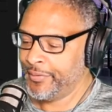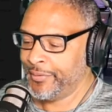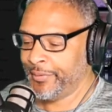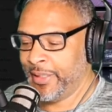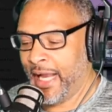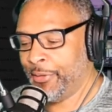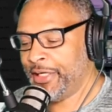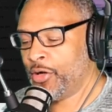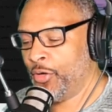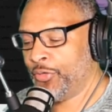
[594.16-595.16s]

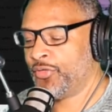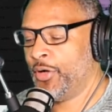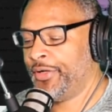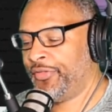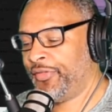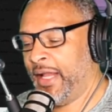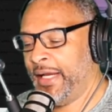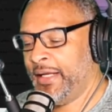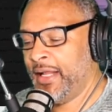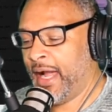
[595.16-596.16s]
Larry goes on to
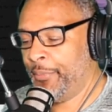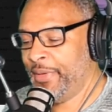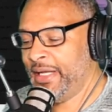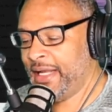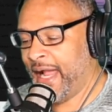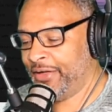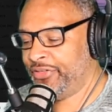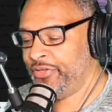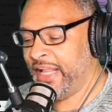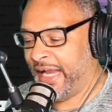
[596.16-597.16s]
say, "How many
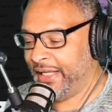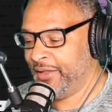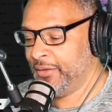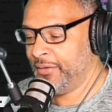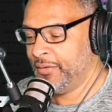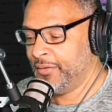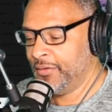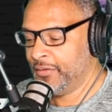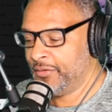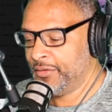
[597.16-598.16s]
guys you dated?"
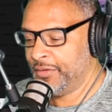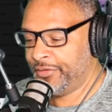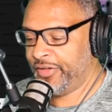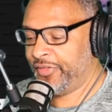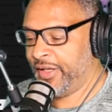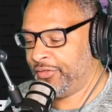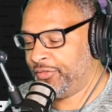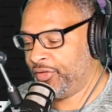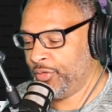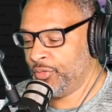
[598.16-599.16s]
She says,
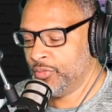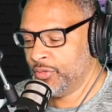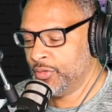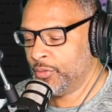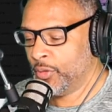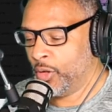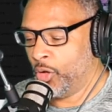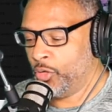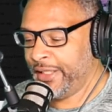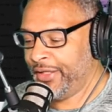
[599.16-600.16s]
"Two.
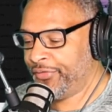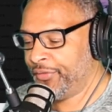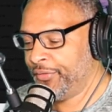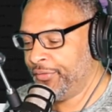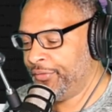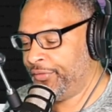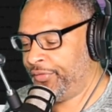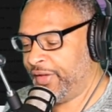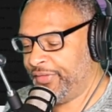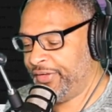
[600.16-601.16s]
Oldest,
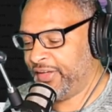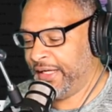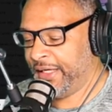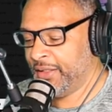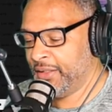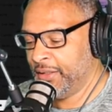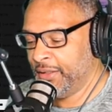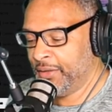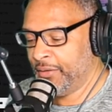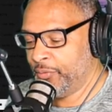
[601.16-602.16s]
seventeen.
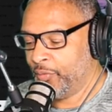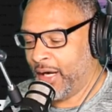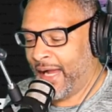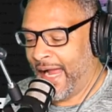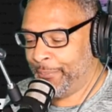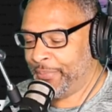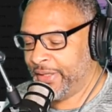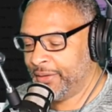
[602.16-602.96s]
What happened?